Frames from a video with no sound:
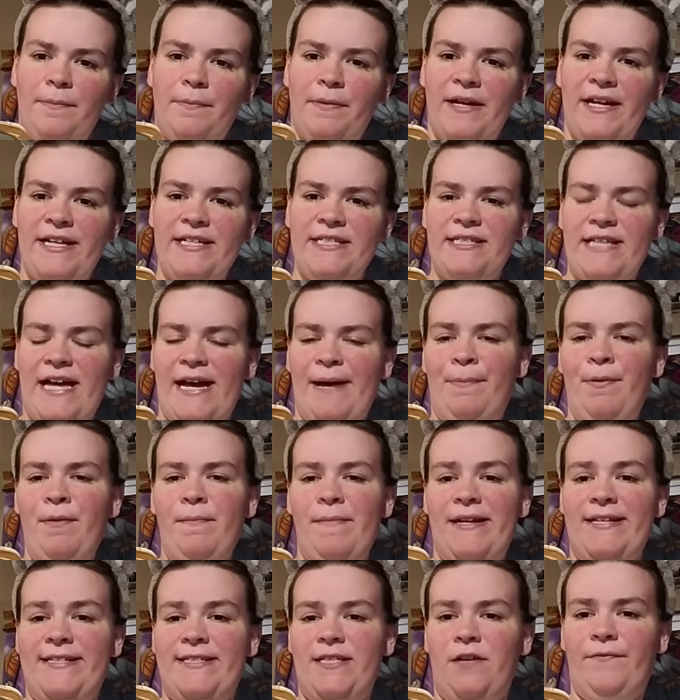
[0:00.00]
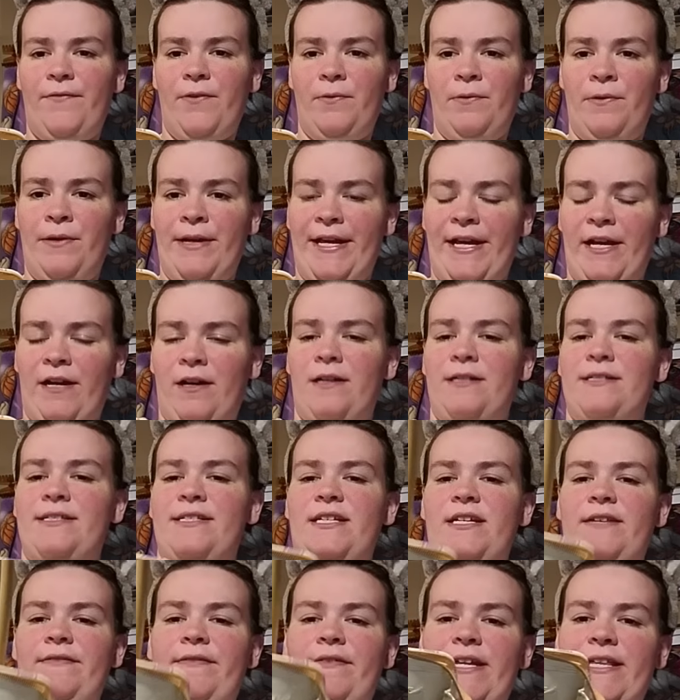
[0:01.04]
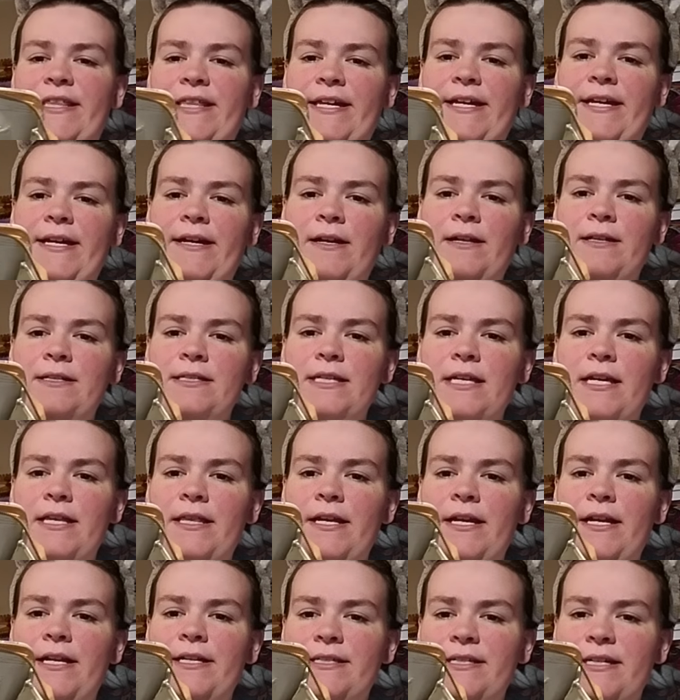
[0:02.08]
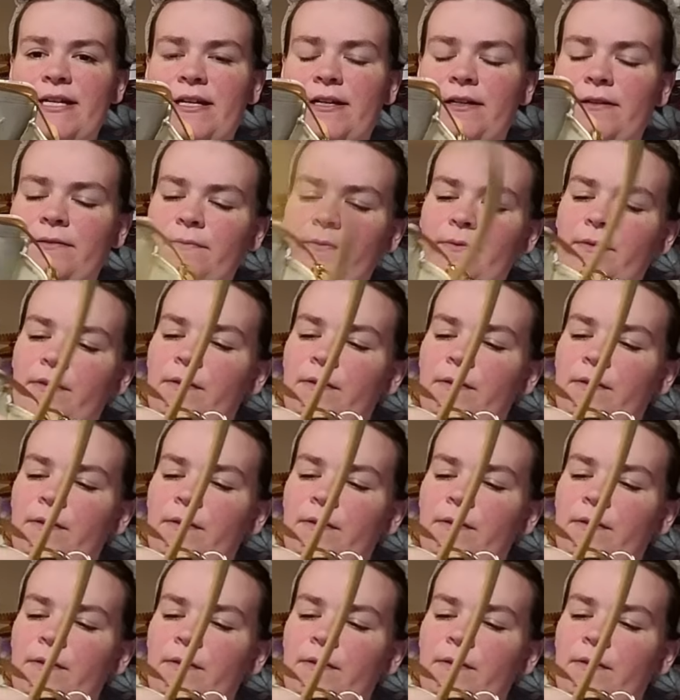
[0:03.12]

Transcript: placed, I put my cell phone in here instead of anything else. And then it's got